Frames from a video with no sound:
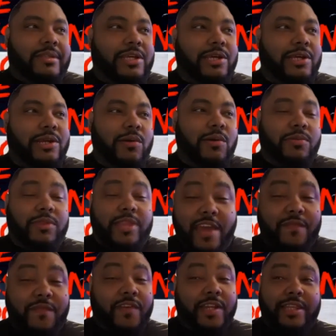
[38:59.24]
you know,
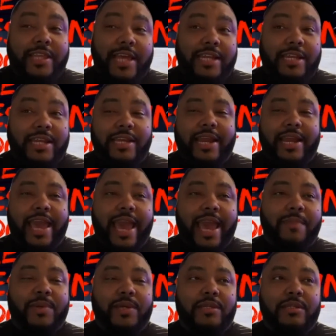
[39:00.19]
thankfully that didn't
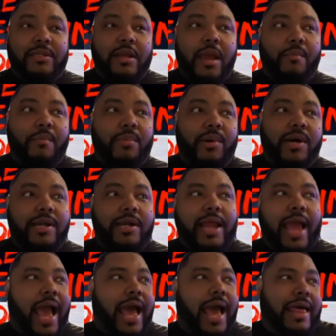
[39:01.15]
happen,
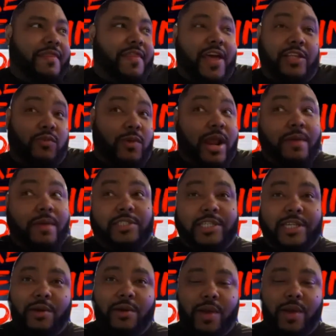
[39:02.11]
but I, that's what I was
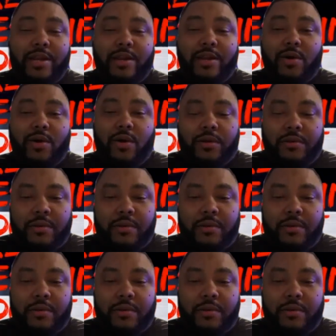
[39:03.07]
sitting there waiting on.